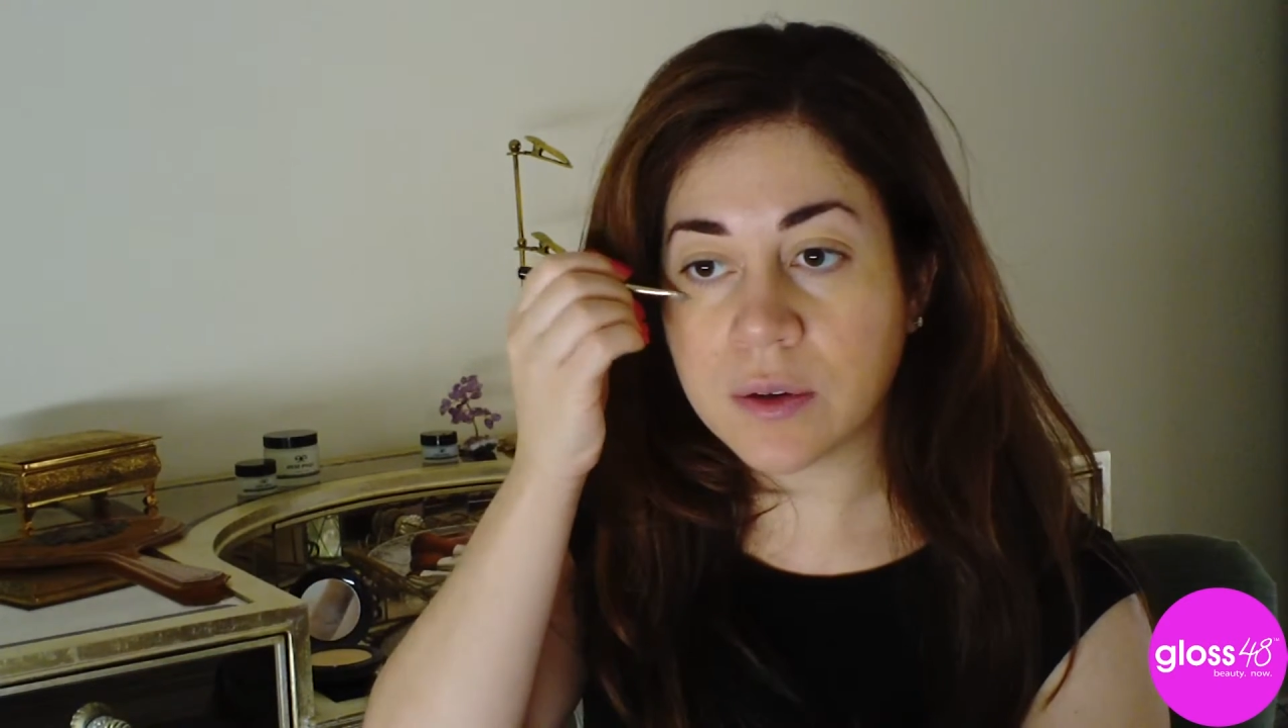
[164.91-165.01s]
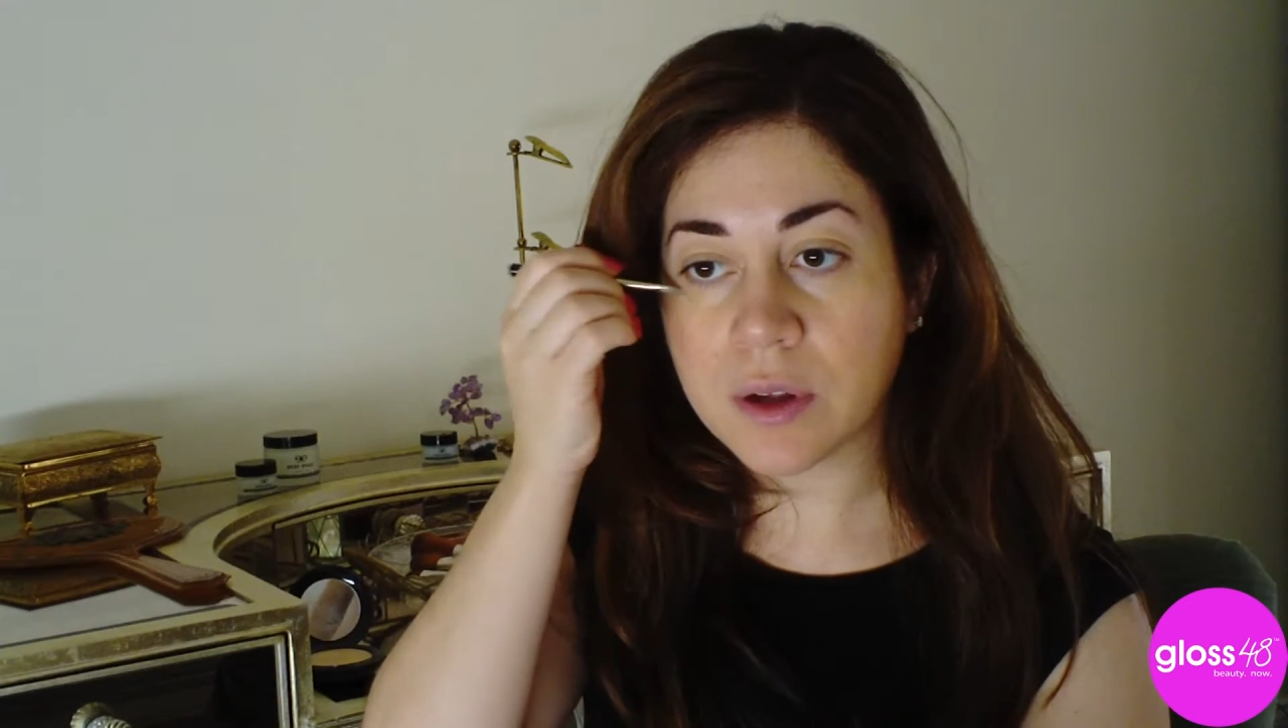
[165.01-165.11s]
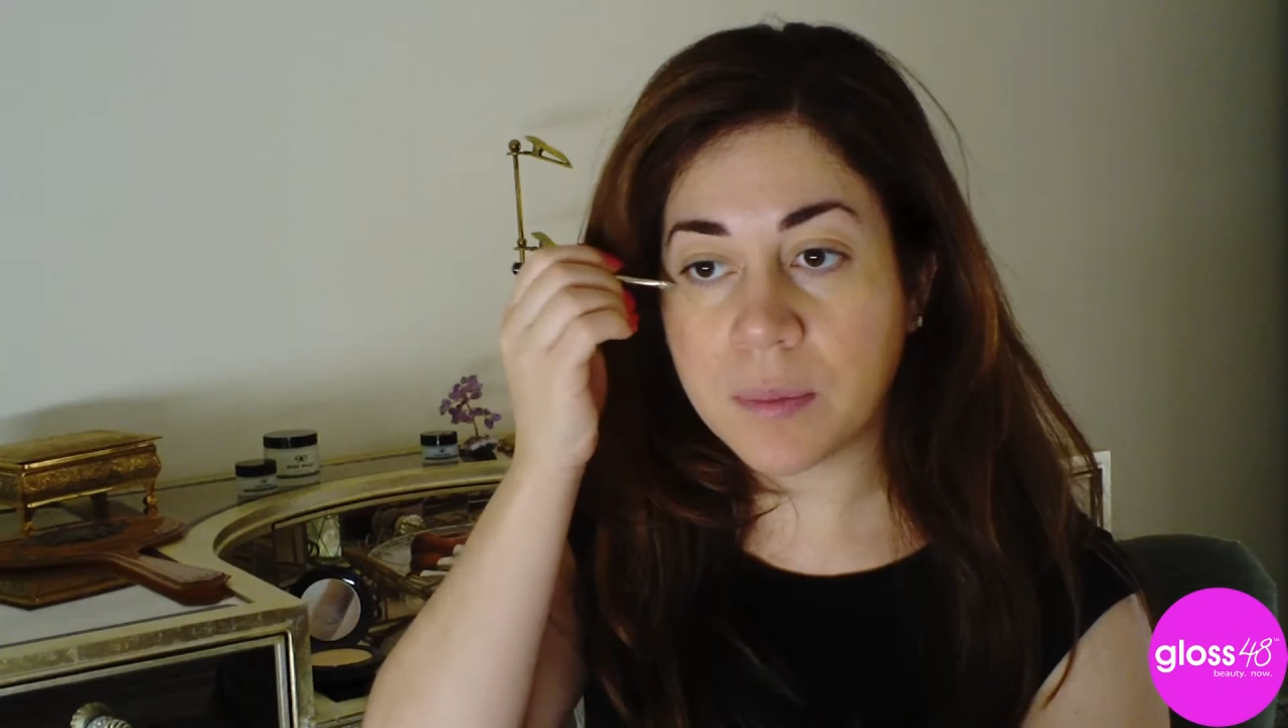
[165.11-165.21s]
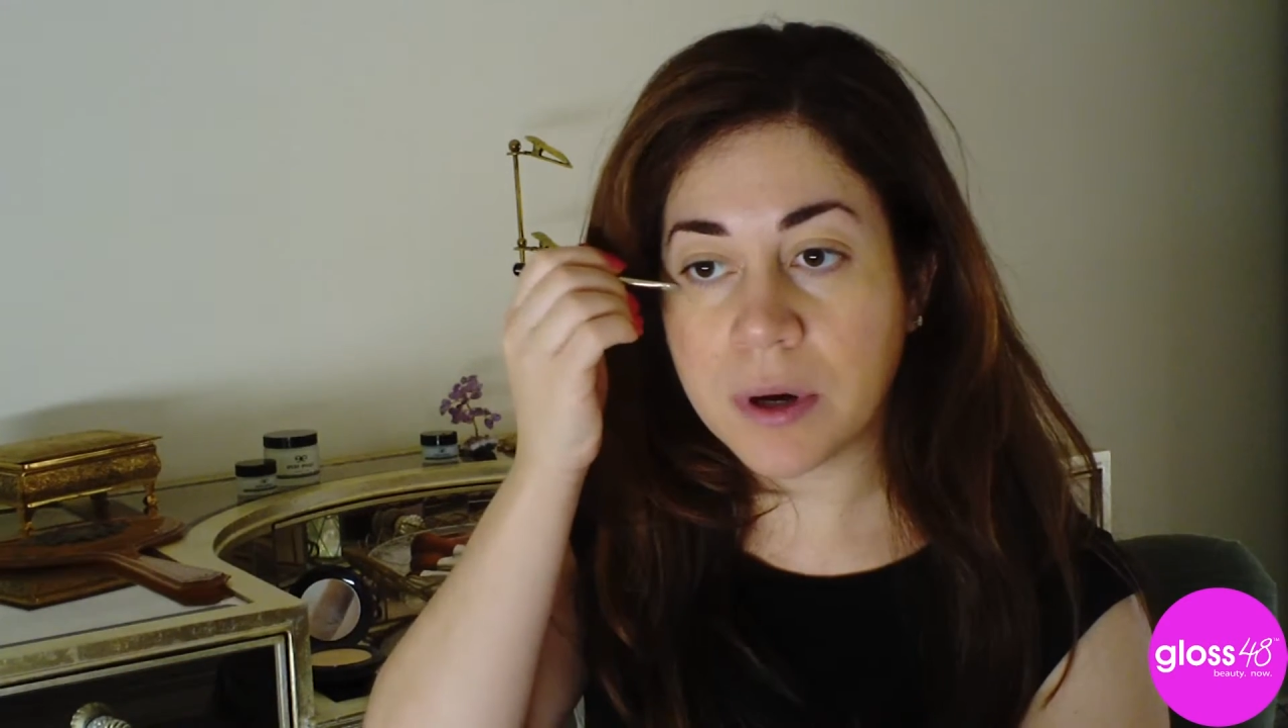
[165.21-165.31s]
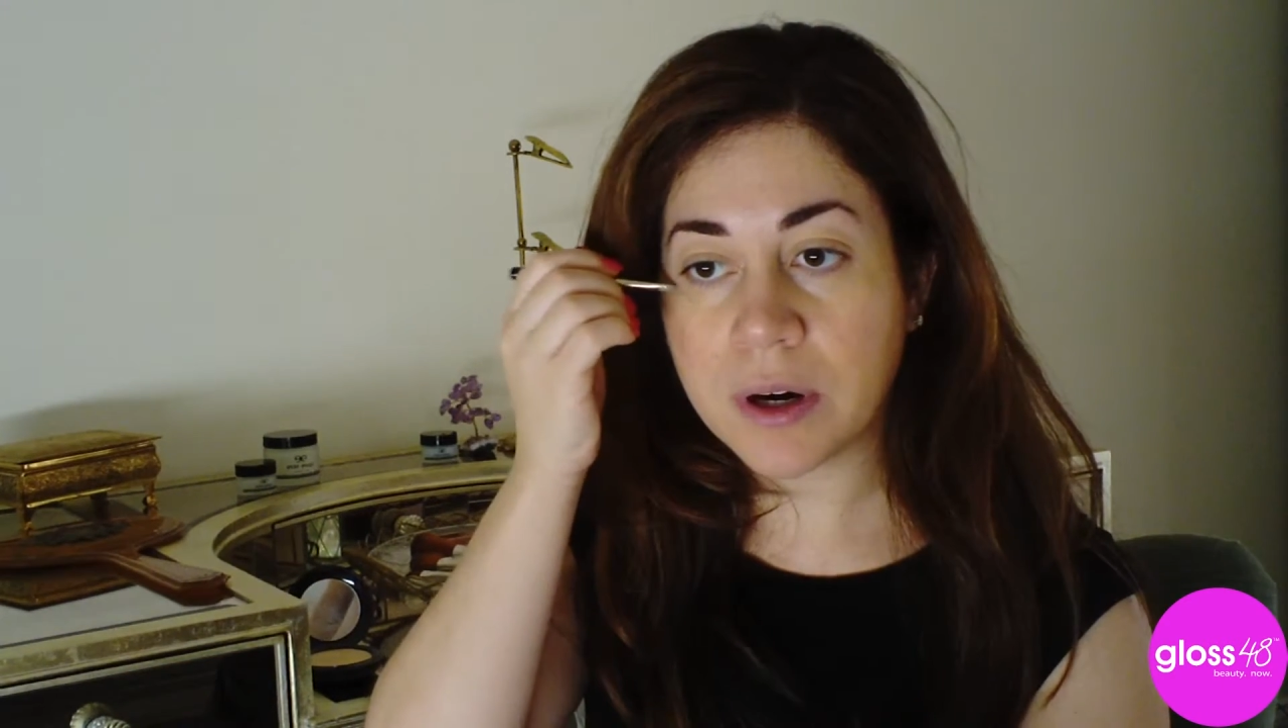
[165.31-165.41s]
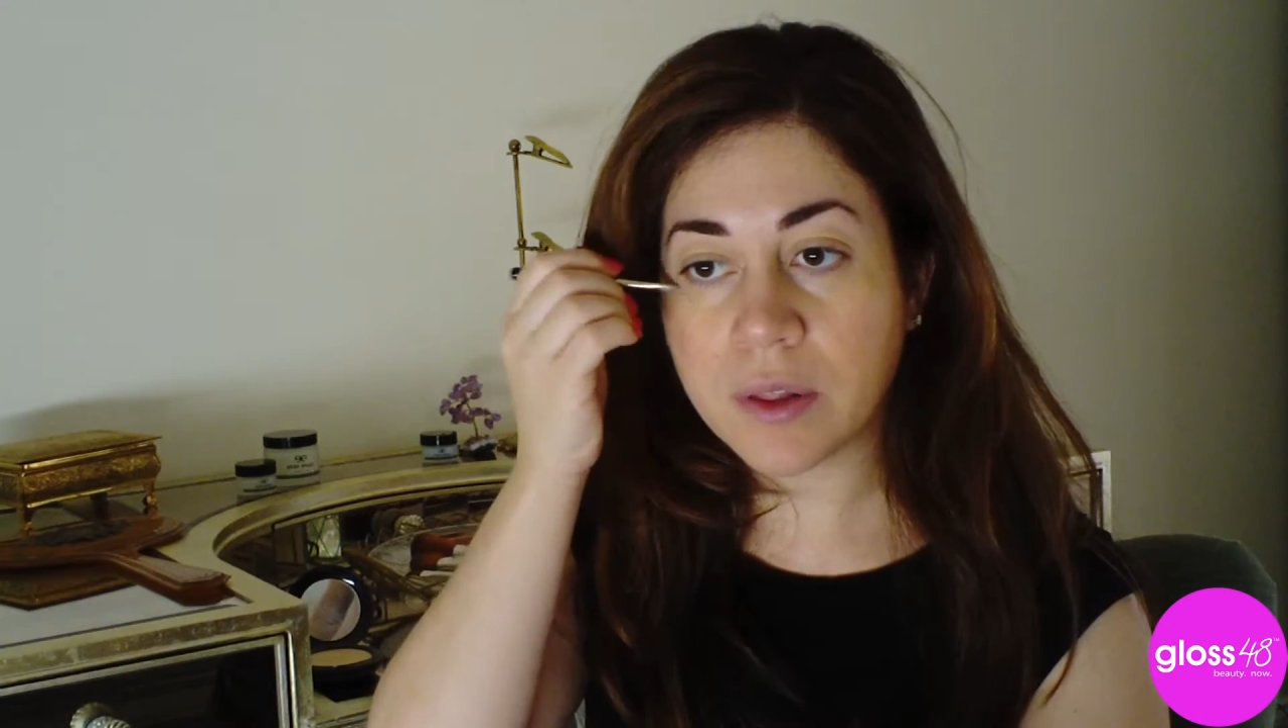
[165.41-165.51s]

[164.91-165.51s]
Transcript: I'll put